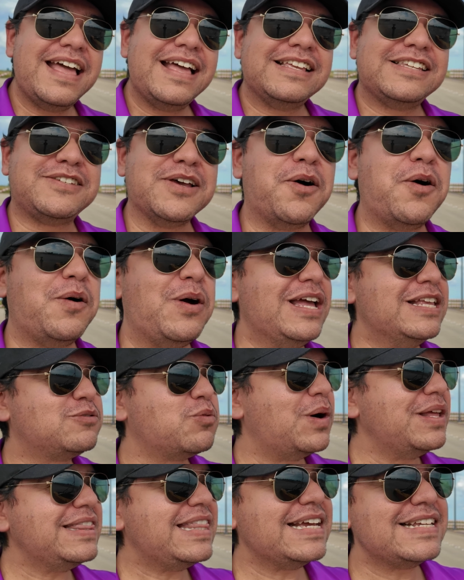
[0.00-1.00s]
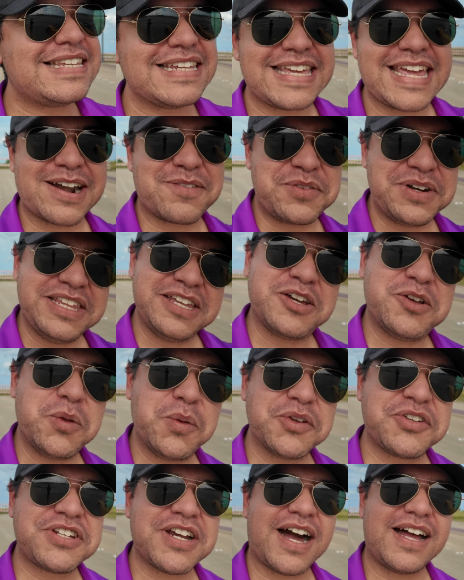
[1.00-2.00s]
So it's one thing to get really
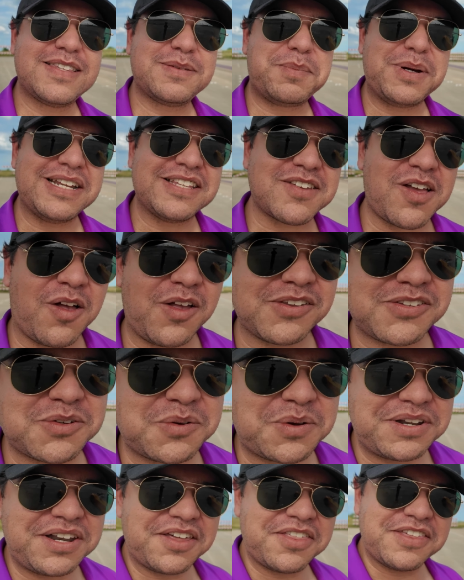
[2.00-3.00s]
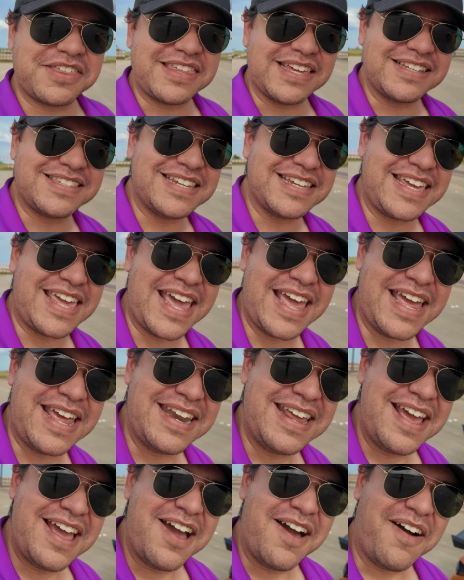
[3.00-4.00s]
cool shots, but it's also another thing to
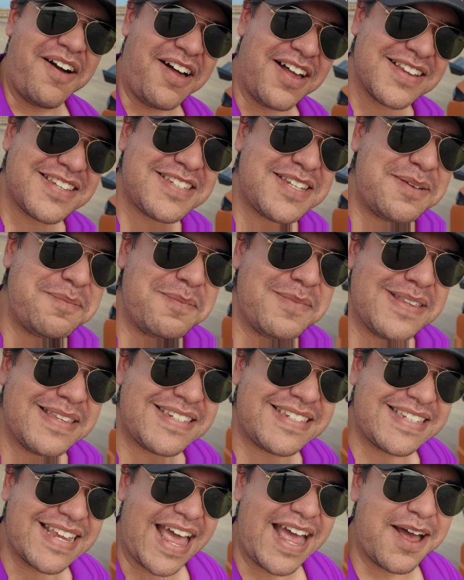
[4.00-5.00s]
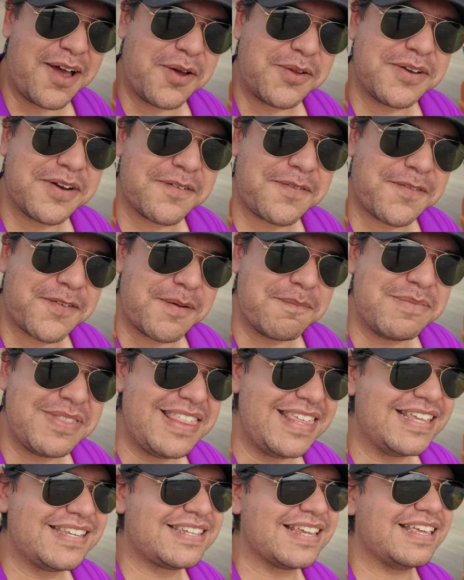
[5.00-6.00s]
get awesome sound from
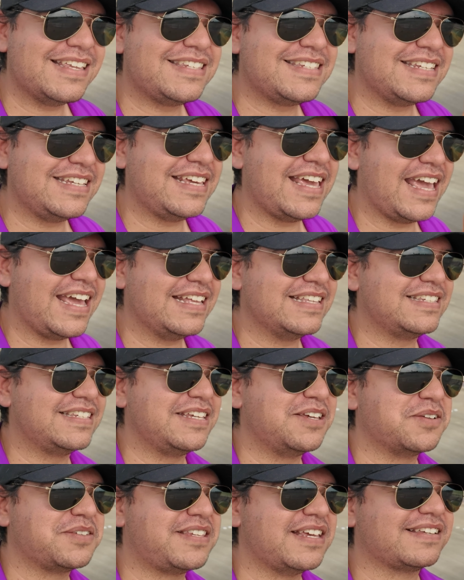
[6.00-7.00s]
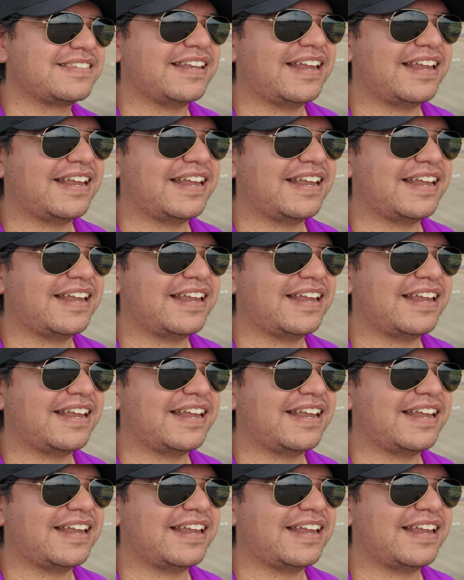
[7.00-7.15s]
this C8 Z06.